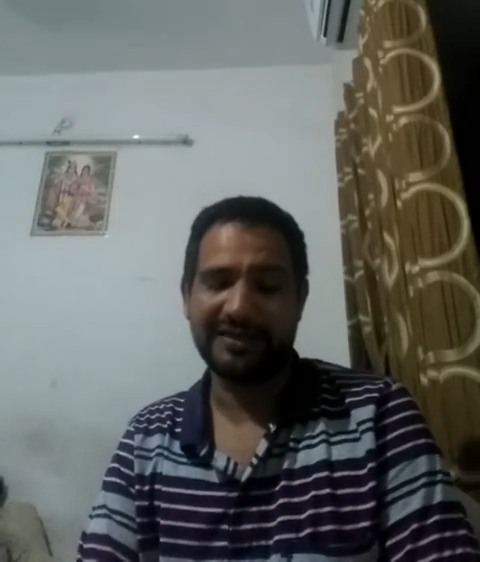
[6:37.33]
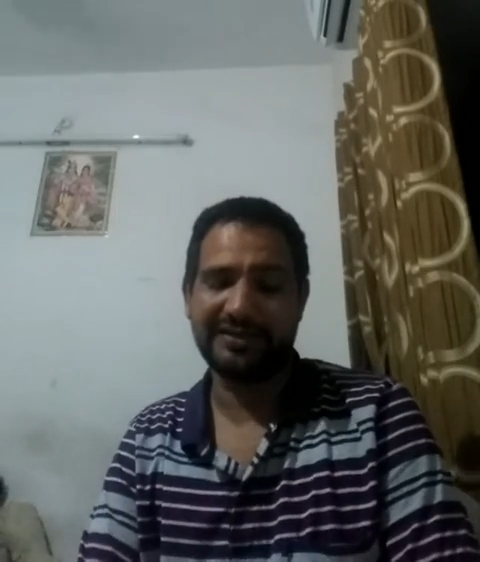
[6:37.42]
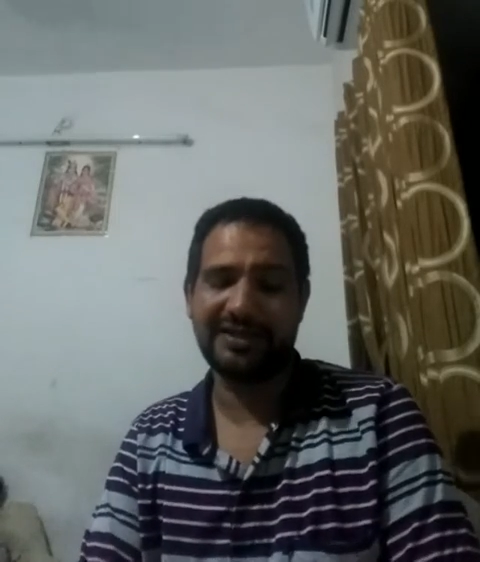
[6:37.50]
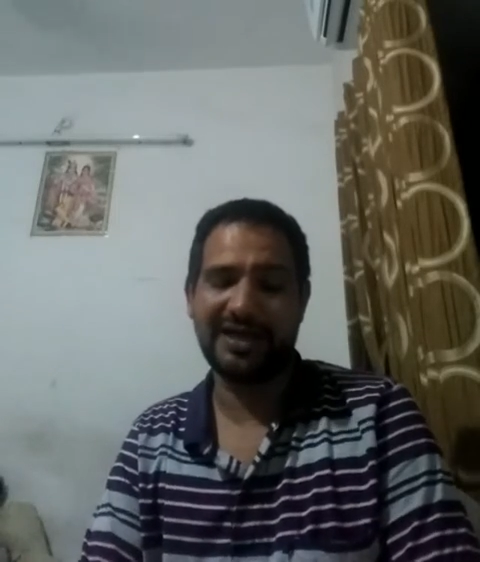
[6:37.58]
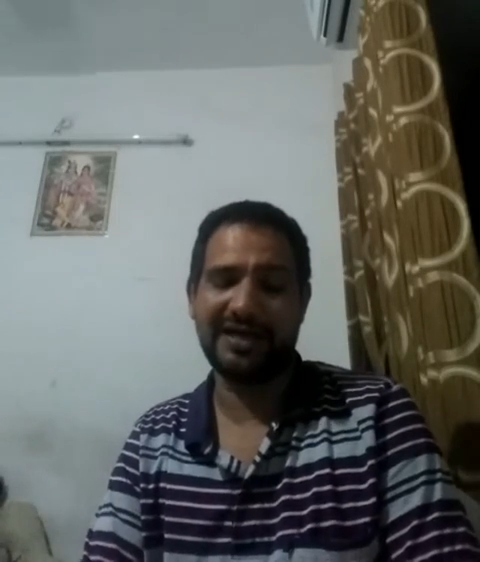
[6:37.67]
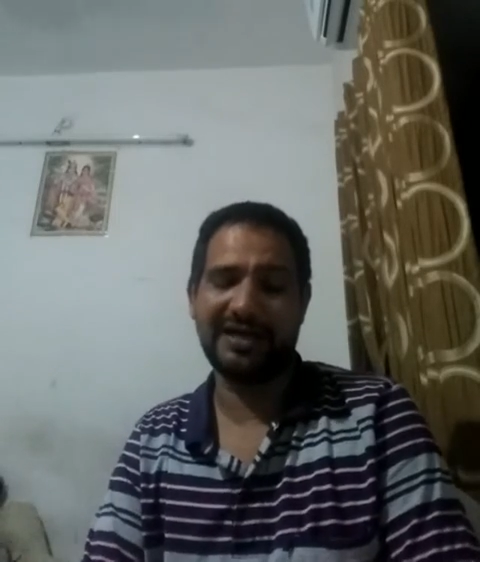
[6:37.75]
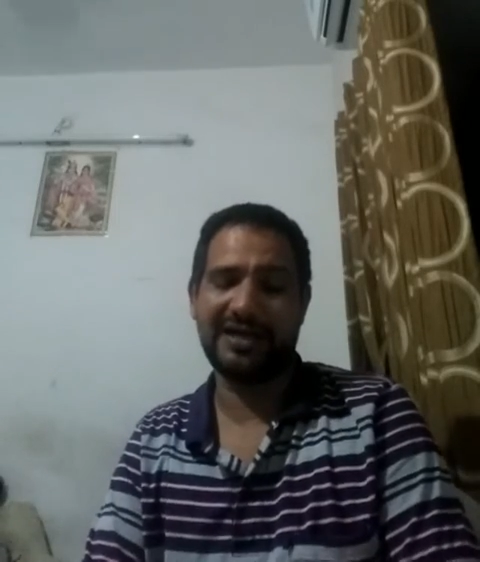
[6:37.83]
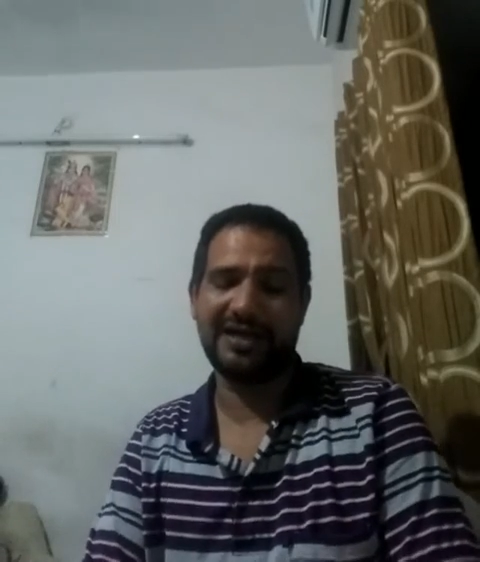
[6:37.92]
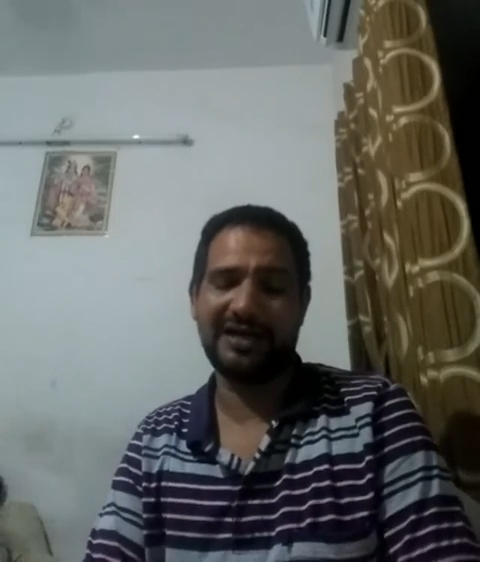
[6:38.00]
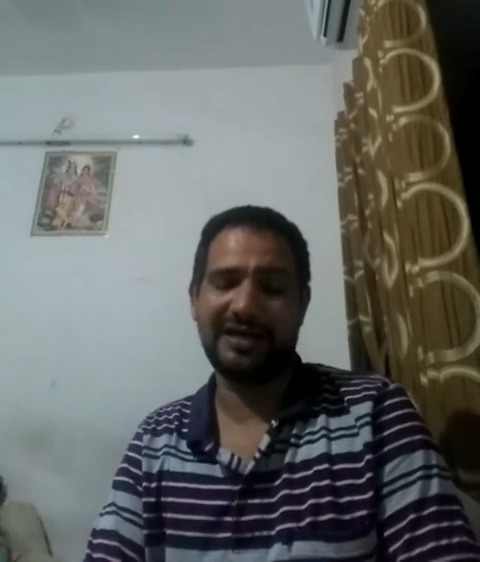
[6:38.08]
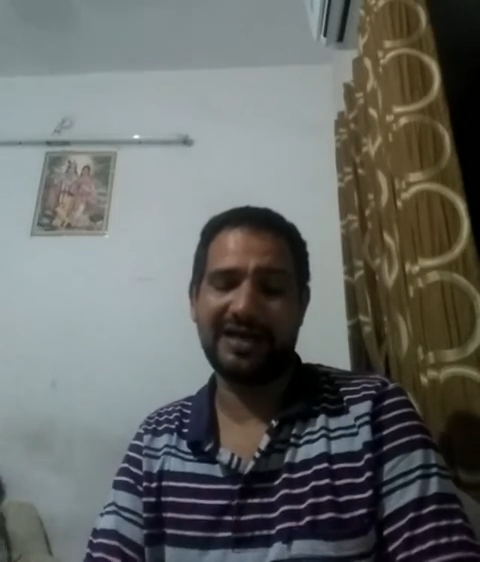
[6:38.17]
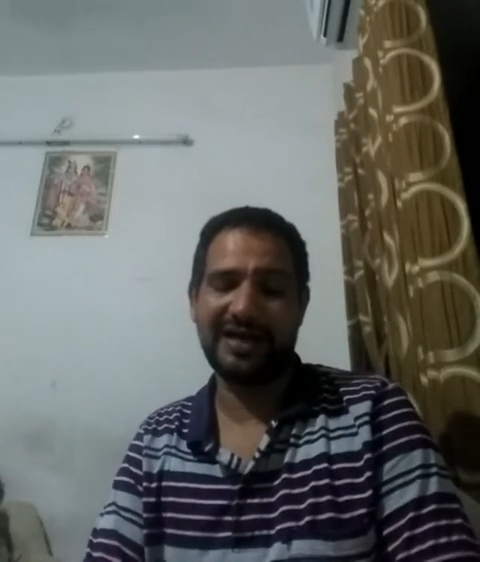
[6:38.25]
then
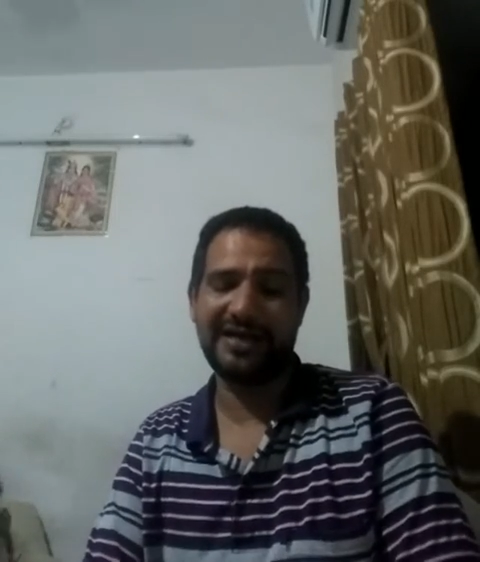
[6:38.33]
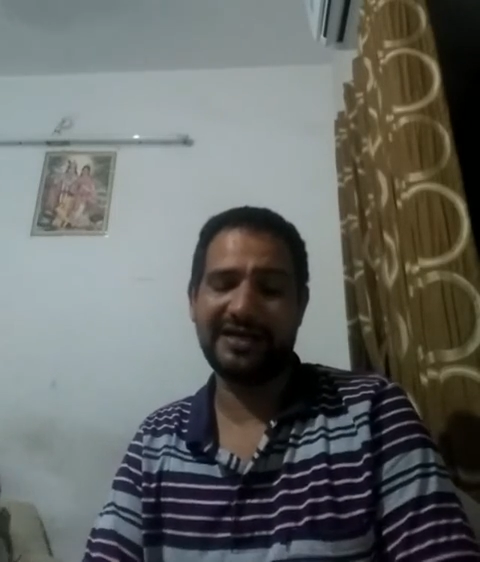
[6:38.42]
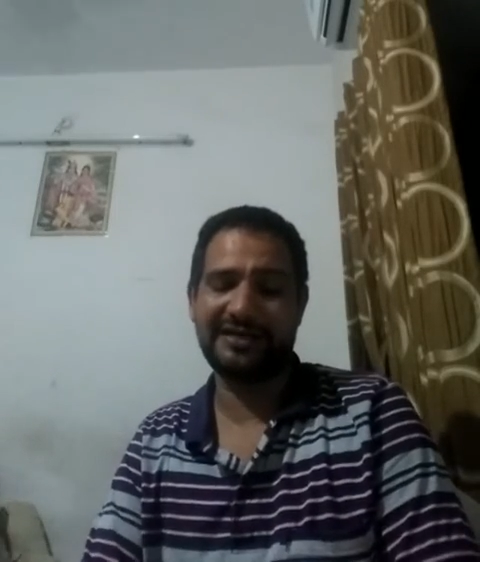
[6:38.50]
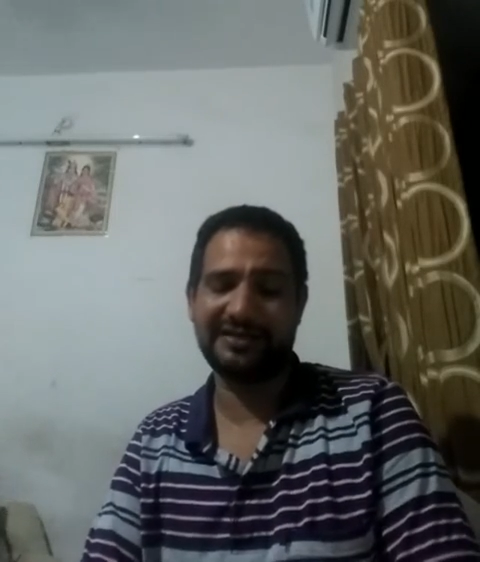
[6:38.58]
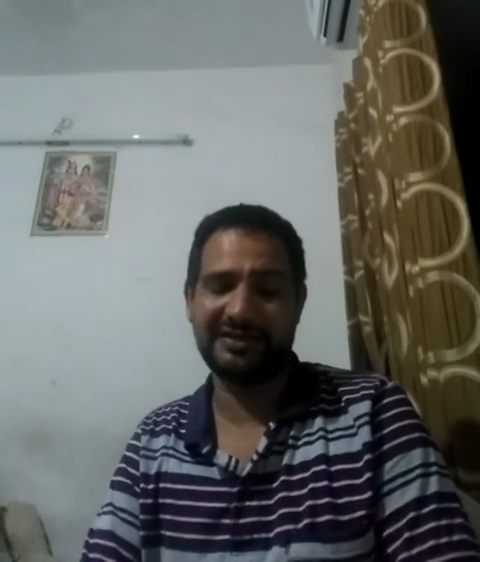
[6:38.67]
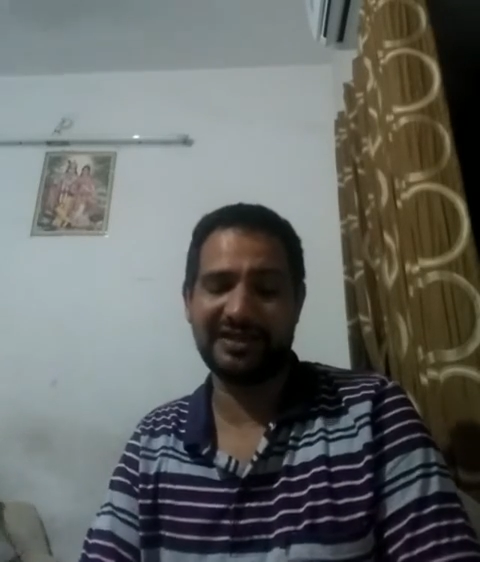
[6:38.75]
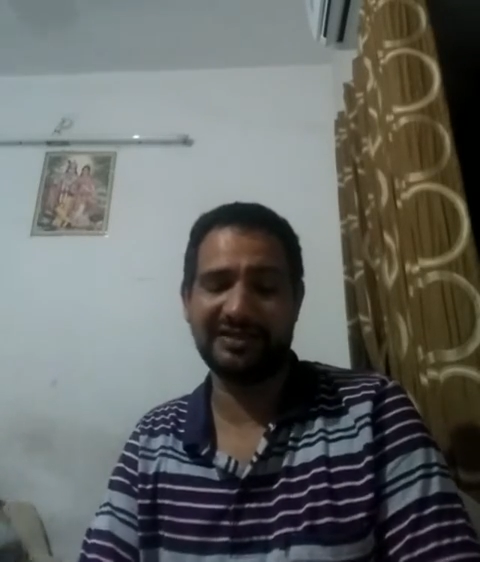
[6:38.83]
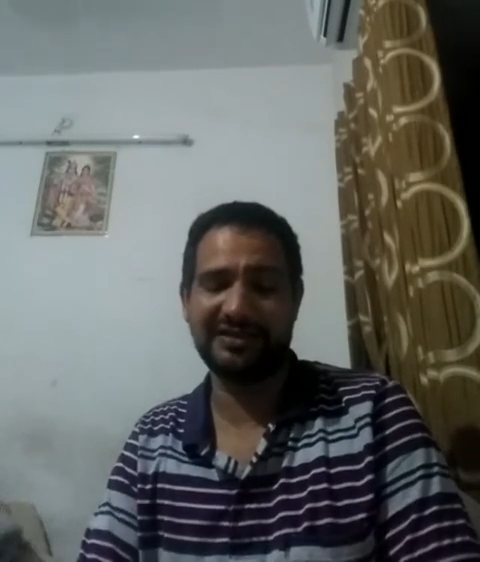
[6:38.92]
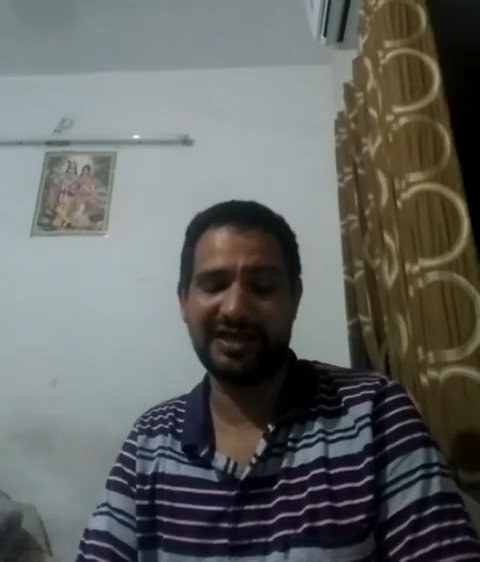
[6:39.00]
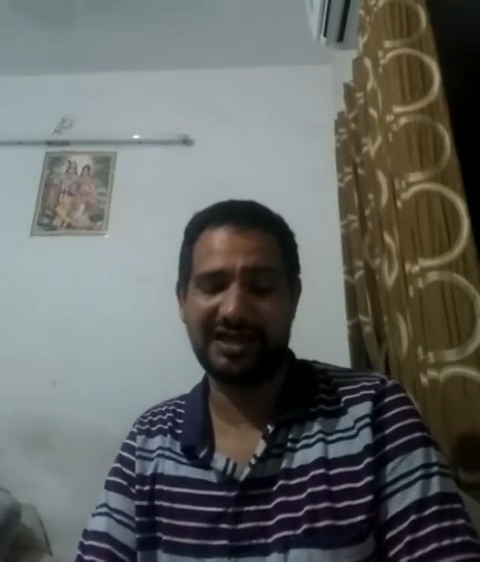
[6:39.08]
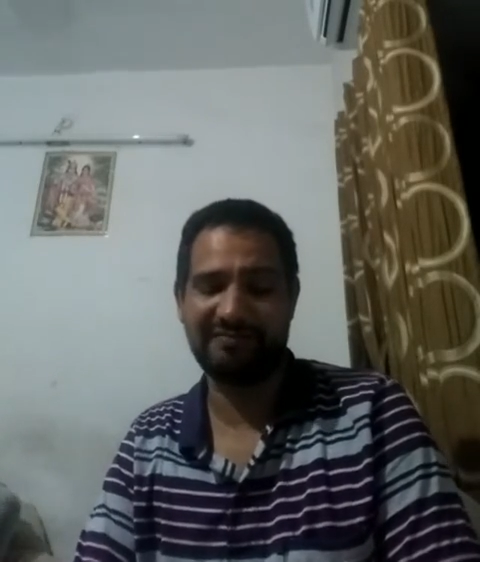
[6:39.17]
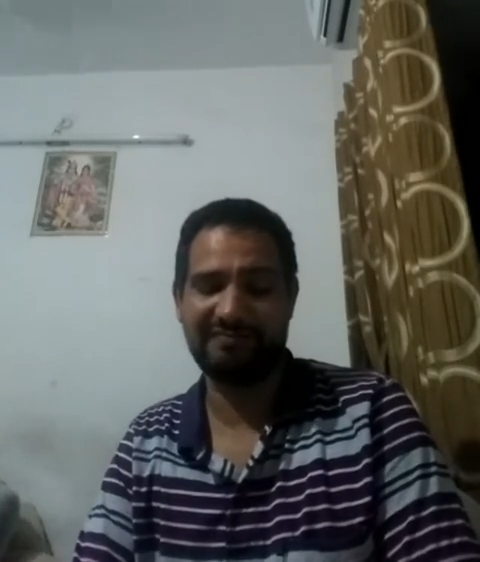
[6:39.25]
a light,
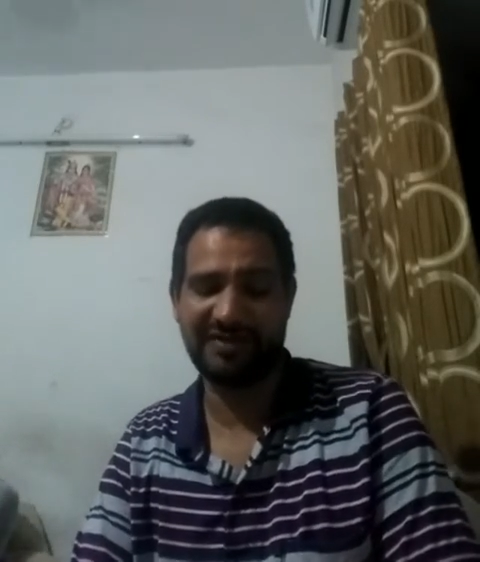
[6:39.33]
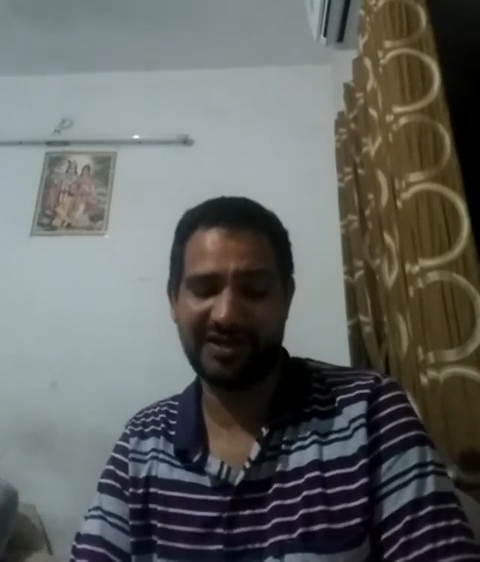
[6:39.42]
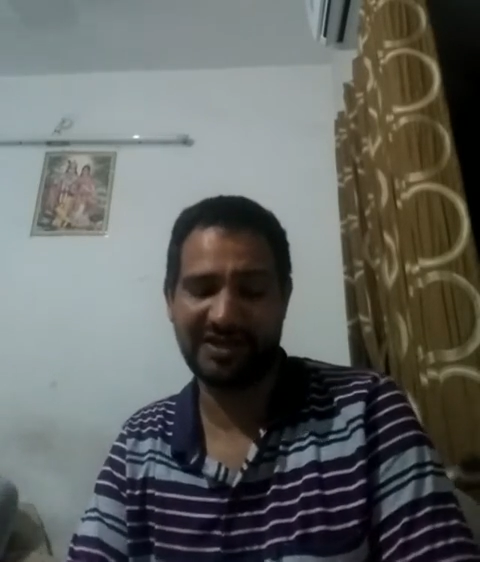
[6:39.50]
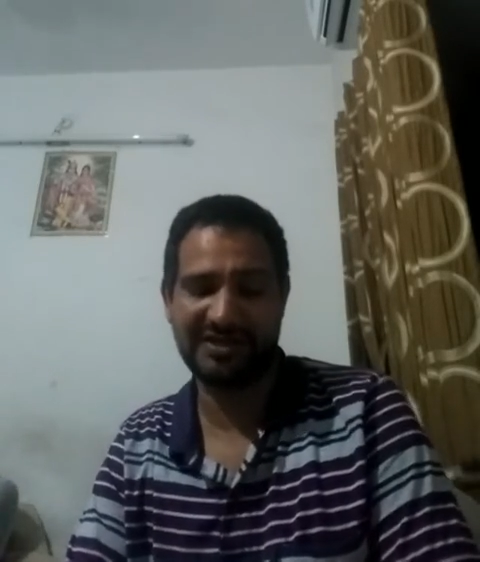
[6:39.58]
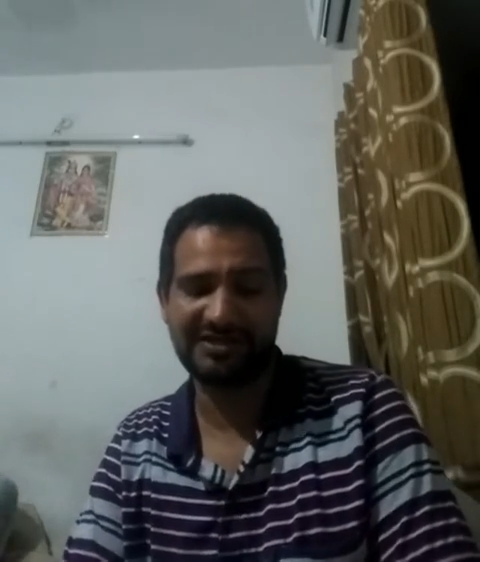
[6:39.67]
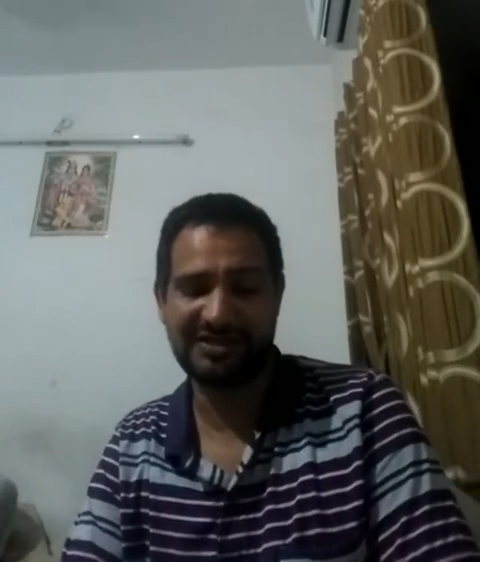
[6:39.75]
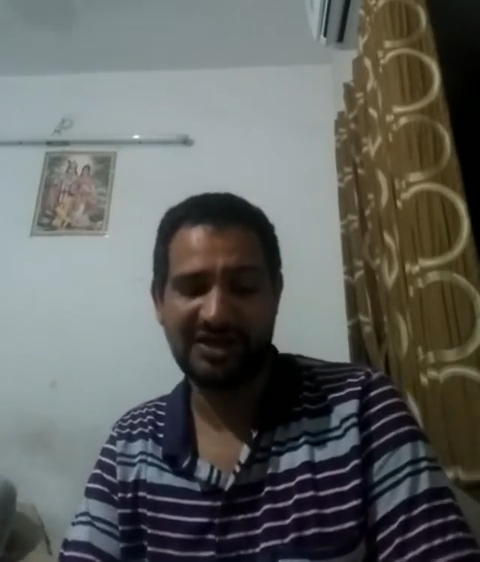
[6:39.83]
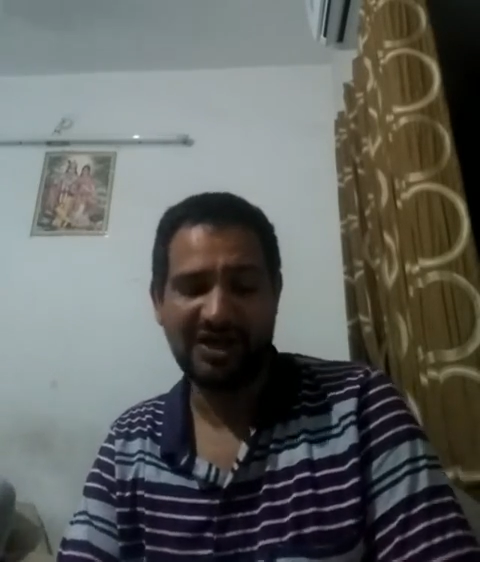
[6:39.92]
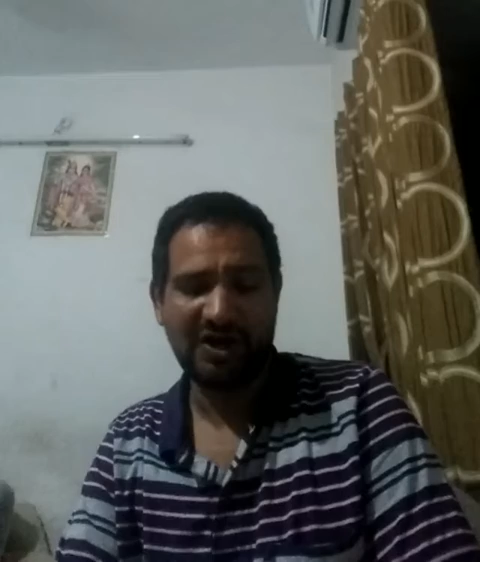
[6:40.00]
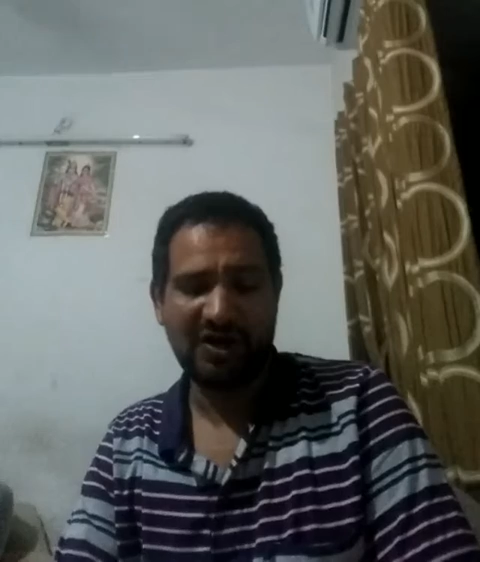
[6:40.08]
then thy breast,